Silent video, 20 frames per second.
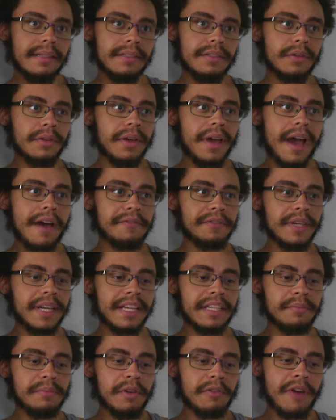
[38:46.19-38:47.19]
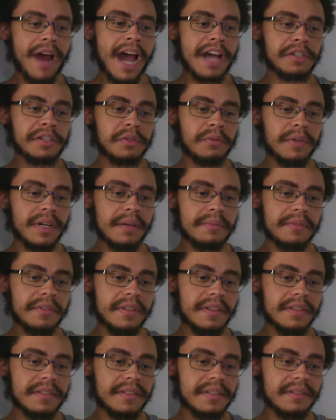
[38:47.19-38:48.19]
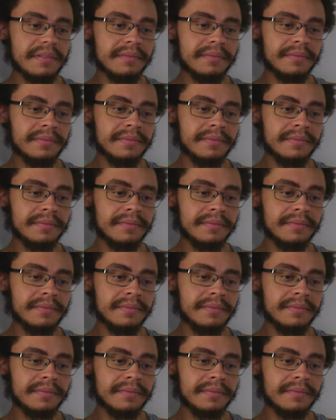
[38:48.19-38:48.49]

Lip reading: So you have to, I guess, be rational when it comes to this,